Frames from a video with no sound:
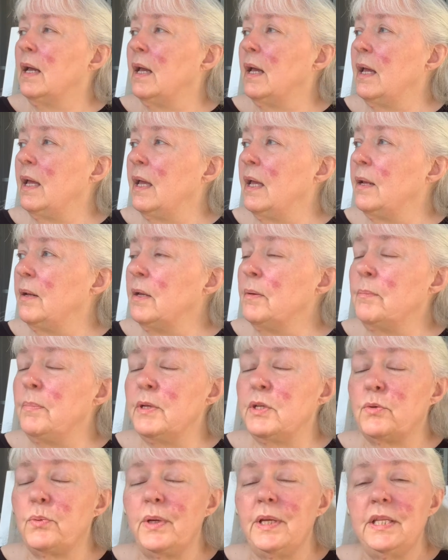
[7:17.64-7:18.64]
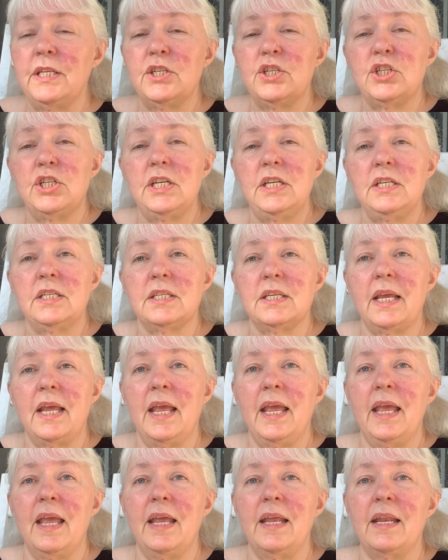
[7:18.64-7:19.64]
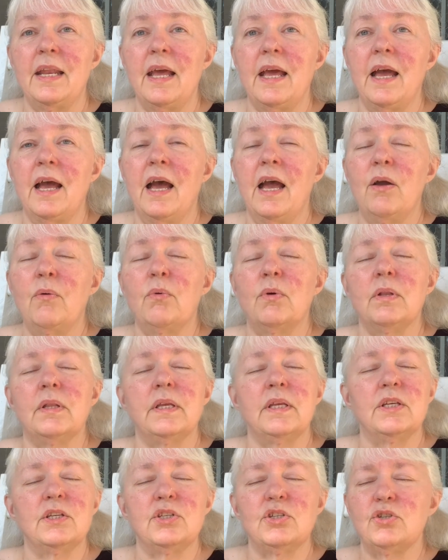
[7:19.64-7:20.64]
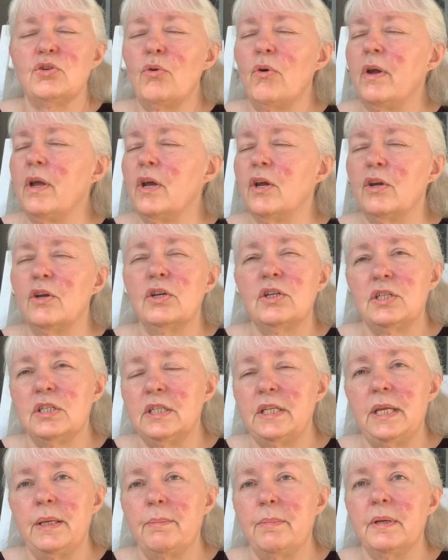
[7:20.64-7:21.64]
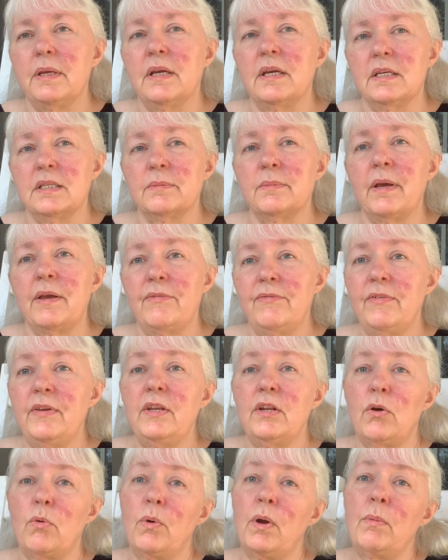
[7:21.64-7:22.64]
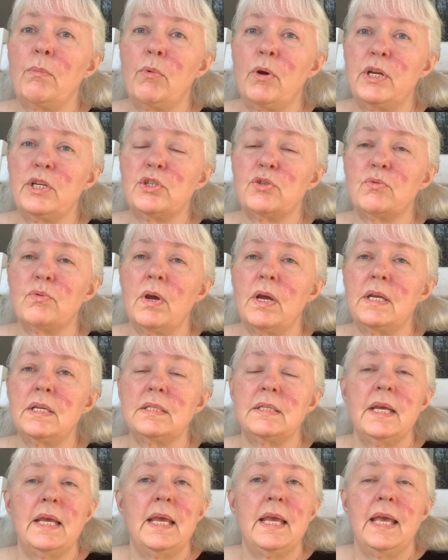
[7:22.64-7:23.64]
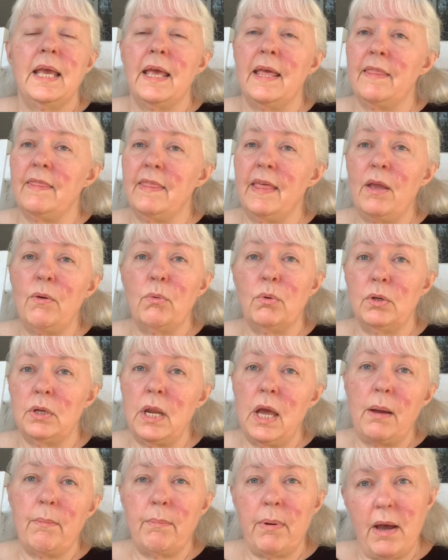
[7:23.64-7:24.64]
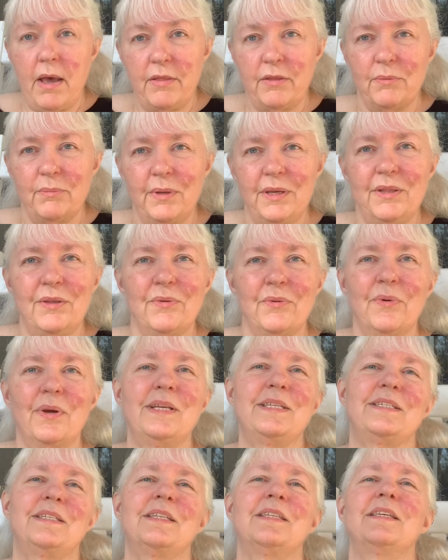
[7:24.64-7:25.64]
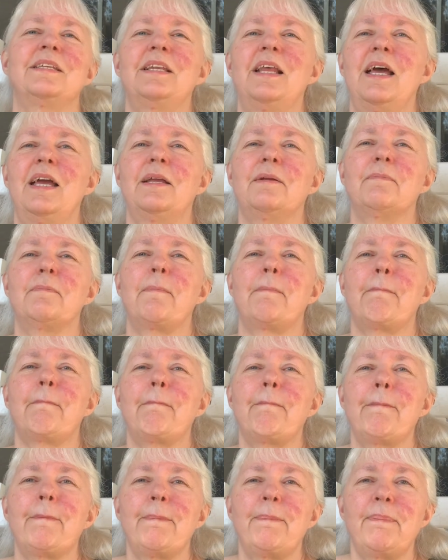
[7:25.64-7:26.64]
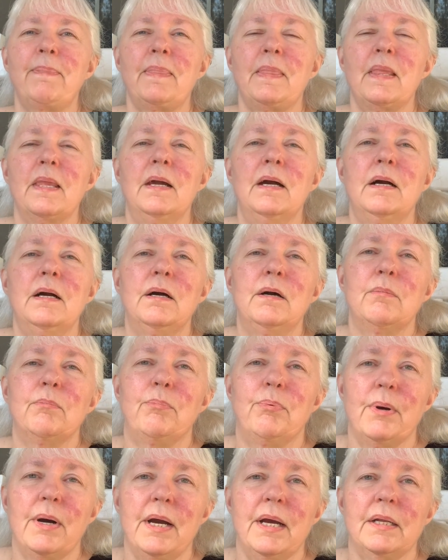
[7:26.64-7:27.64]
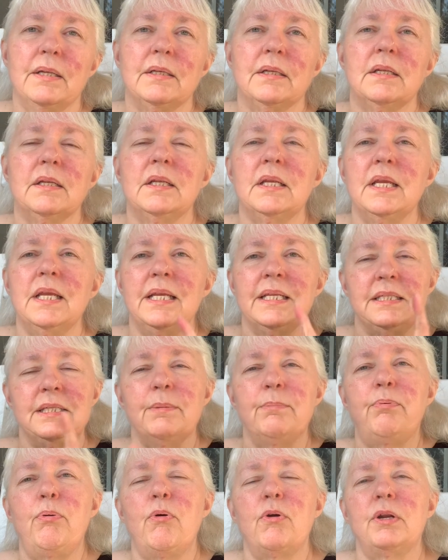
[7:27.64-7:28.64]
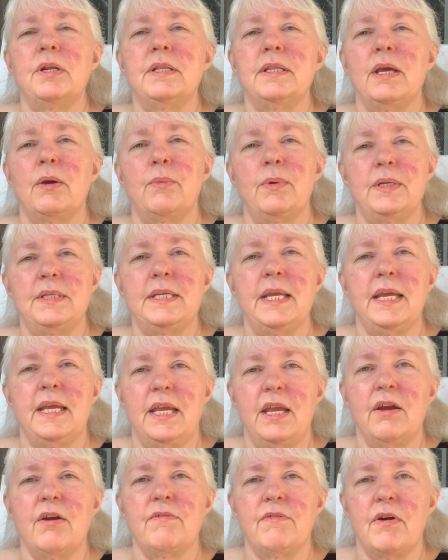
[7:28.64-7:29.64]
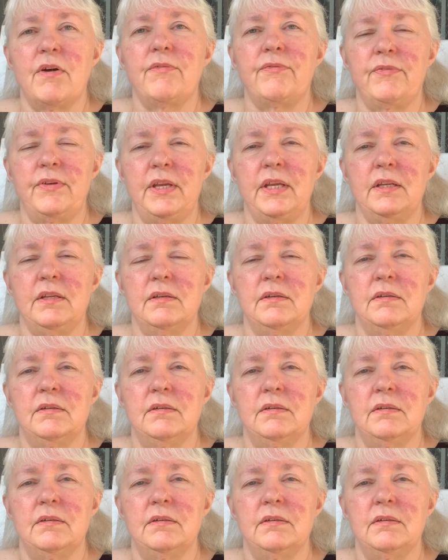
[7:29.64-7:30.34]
and in between the sheets, and I will enjoy a good sleep because my feet are well moisturized and they will not bother me the rest of the night. But it's important that we take care of our feet.